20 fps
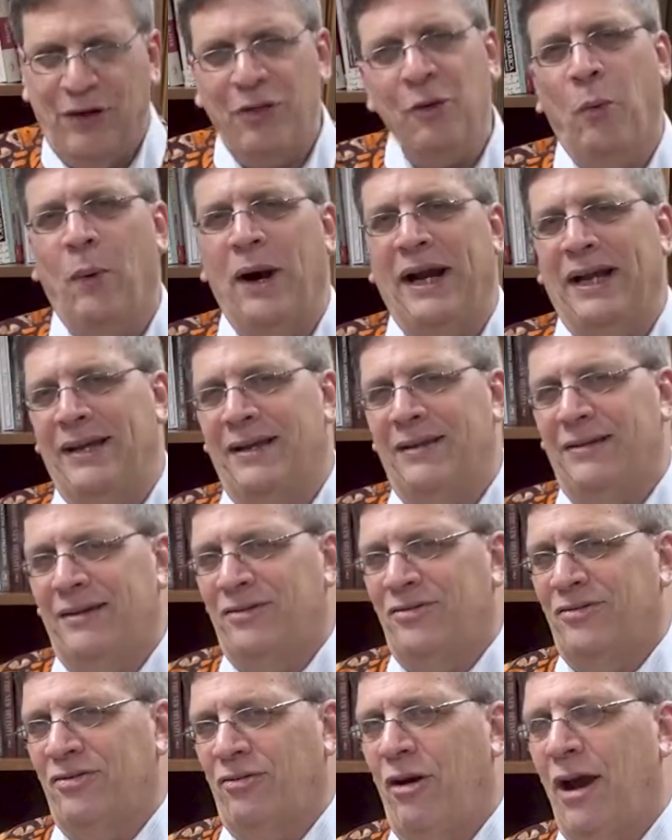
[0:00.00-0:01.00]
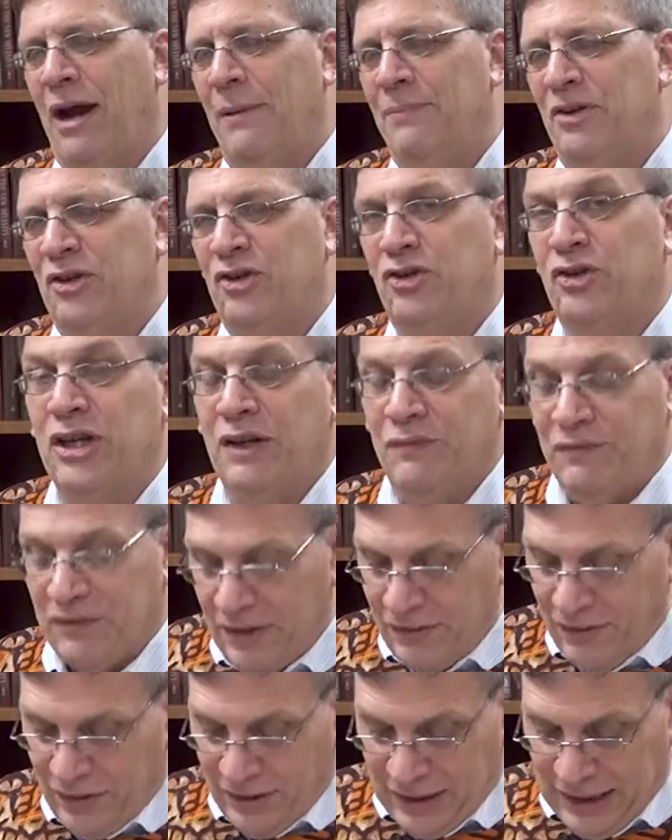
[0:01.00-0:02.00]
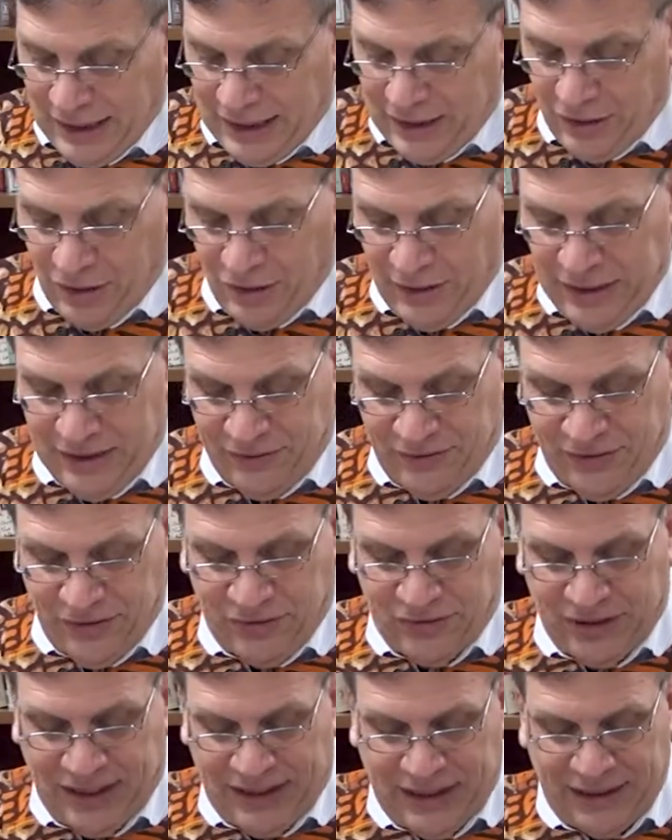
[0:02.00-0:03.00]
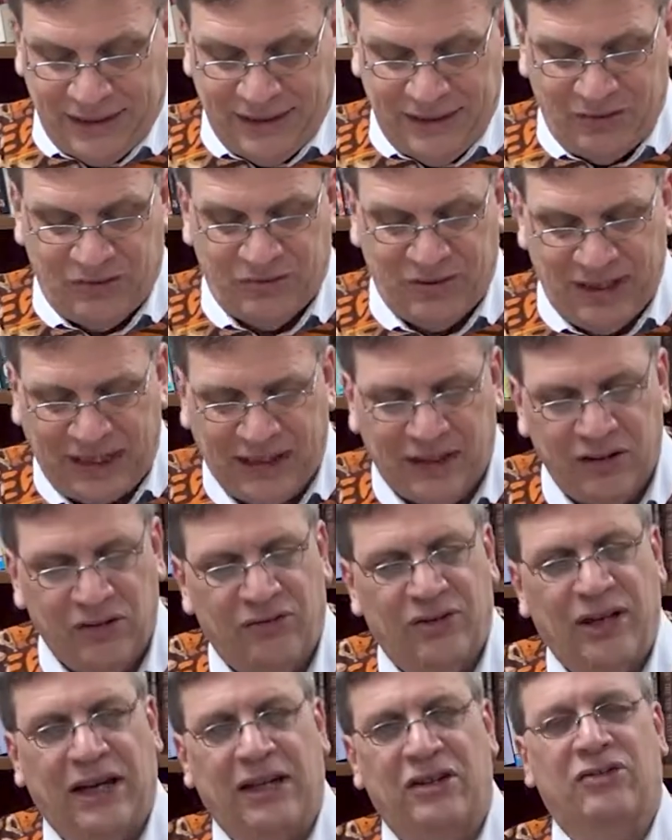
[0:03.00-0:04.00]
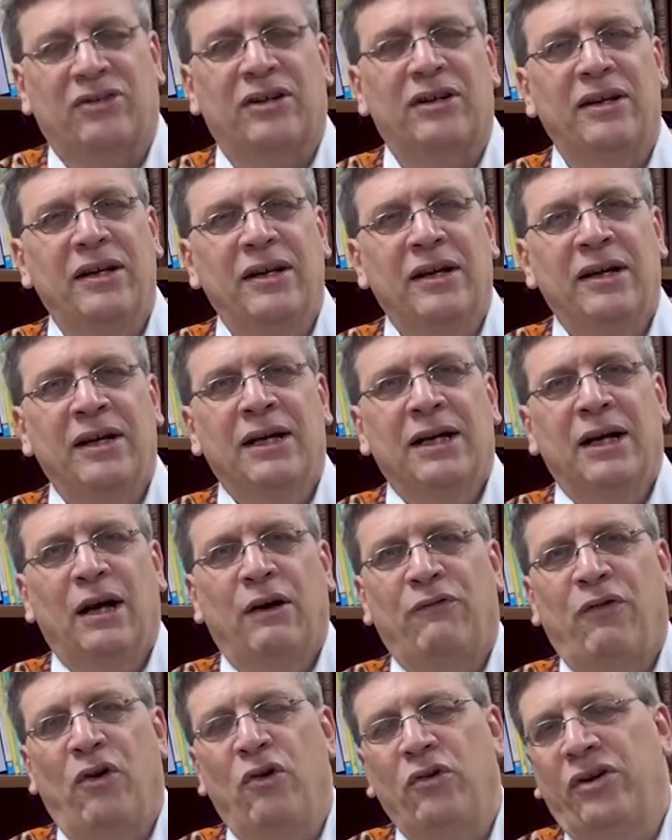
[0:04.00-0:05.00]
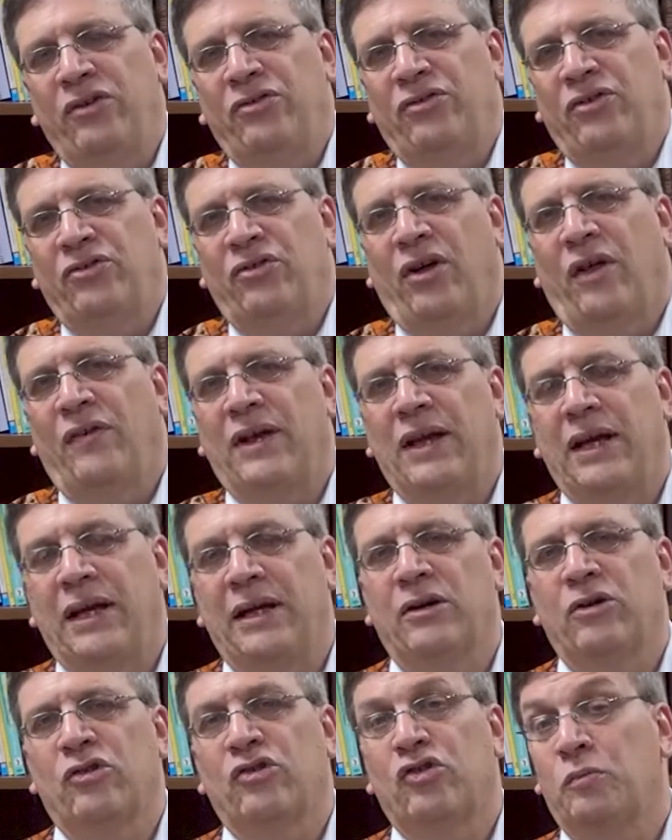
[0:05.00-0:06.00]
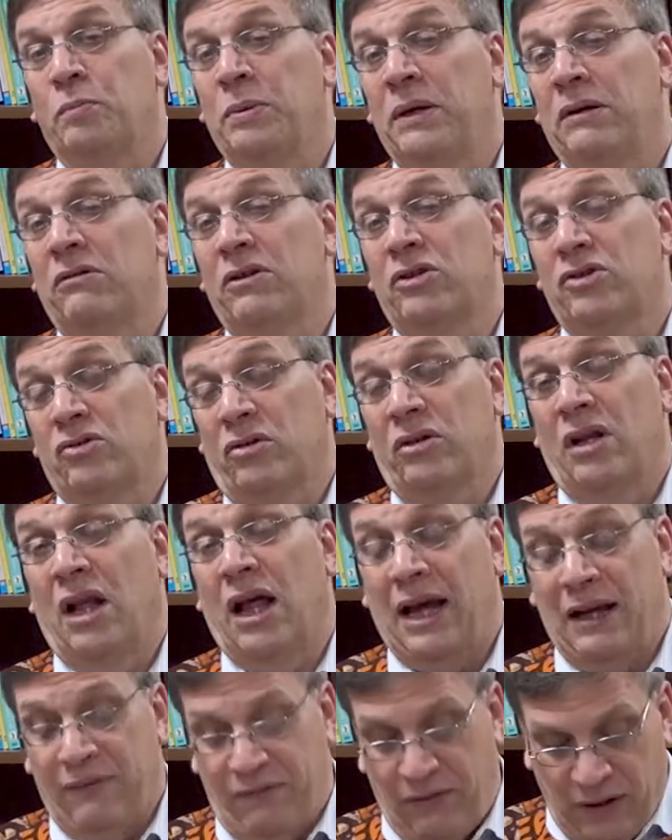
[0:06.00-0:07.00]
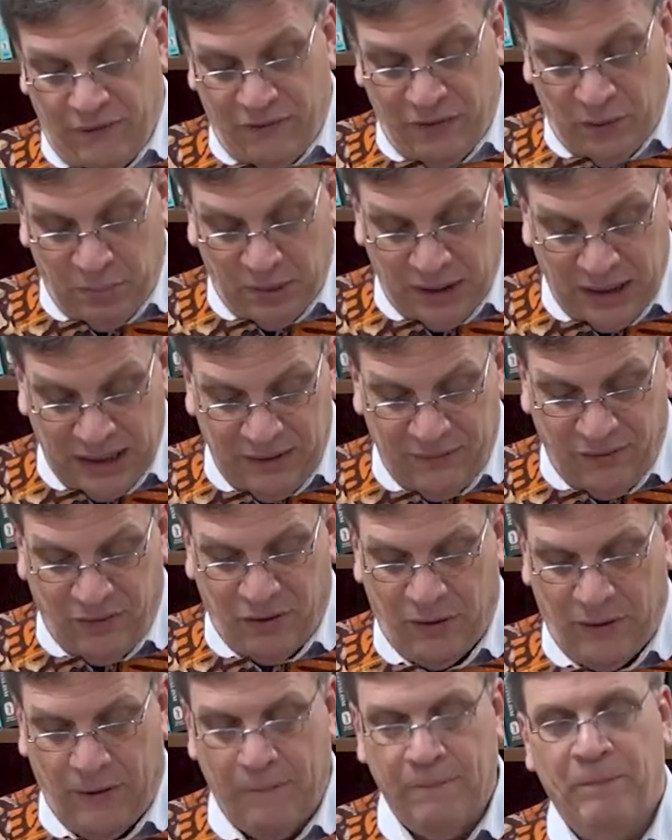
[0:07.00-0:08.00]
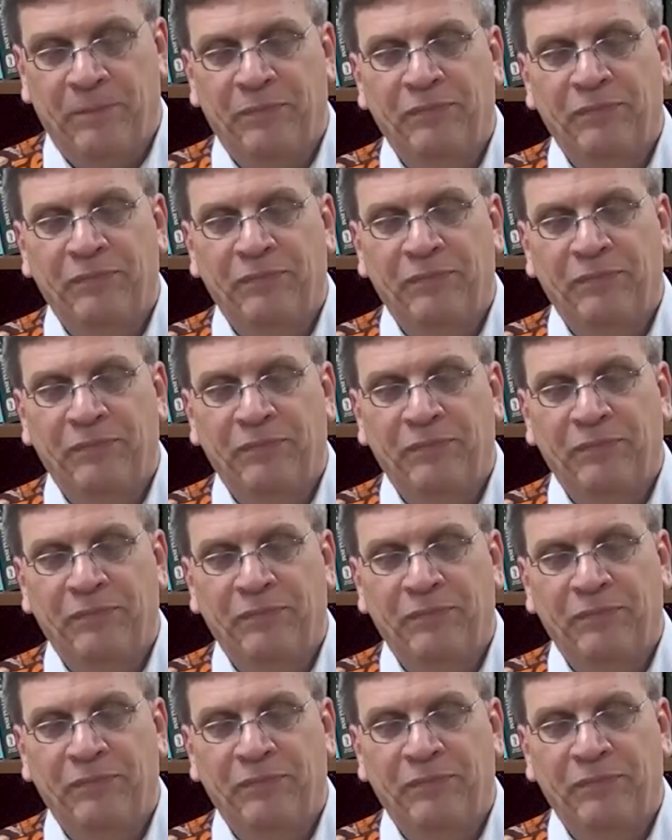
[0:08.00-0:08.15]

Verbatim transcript: another way to describe the shift in the letter is to say that this second section focuses on the inner spiritual life of the believer.